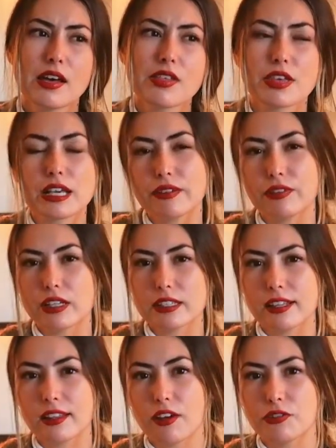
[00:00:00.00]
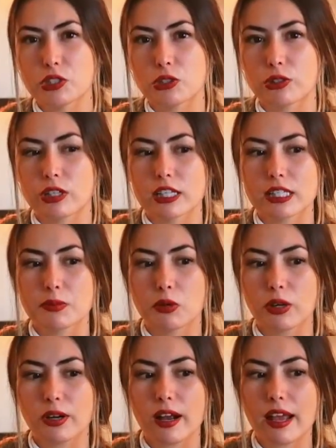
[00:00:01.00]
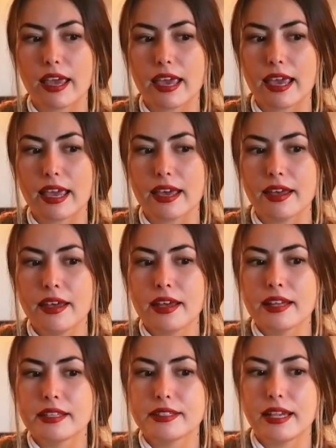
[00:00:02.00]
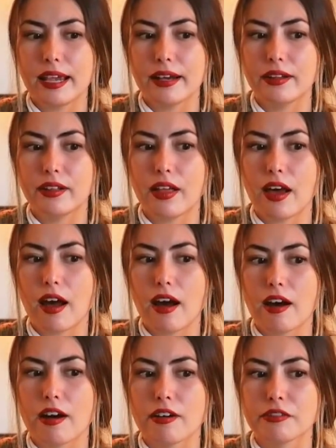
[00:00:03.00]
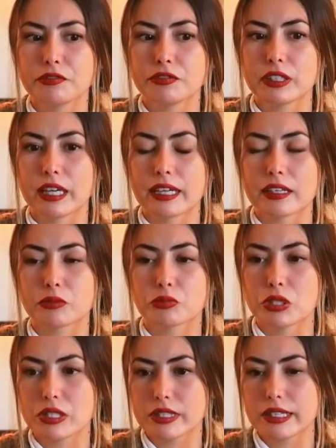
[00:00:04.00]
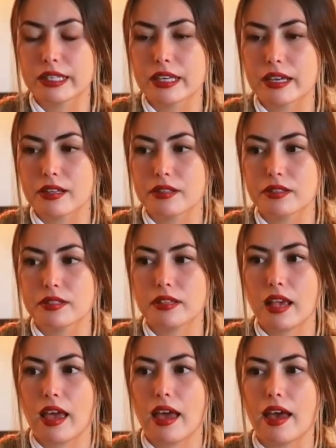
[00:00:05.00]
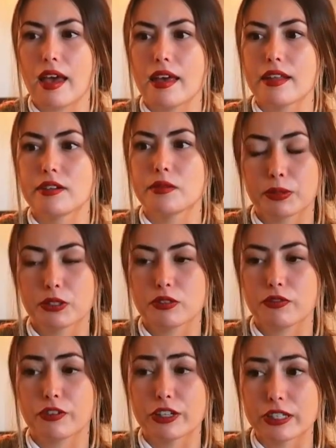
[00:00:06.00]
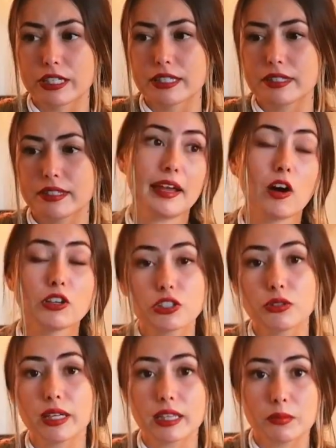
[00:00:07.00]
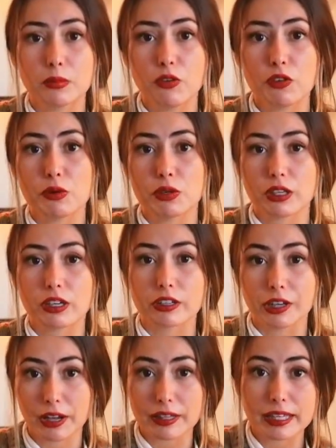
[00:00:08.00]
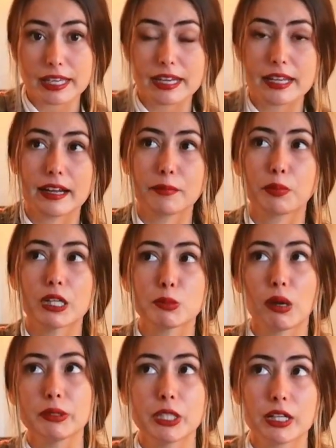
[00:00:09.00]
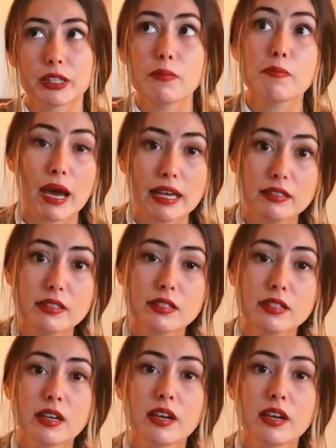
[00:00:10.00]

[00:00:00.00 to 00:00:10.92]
think of it as a love story. It's more a tale of like resilience and perseverance. I also like the movie with Keira Knightley in it. It's probably not the best